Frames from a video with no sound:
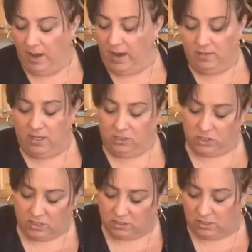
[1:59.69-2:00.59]
And then
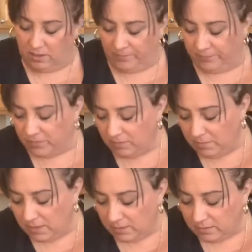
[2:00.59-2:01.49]
just, wait a
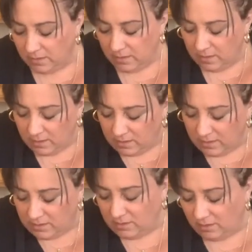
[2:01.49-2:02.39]
minute,
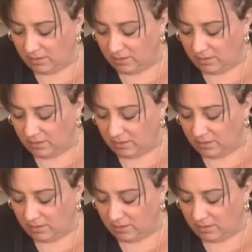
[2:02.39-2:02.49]
that's a little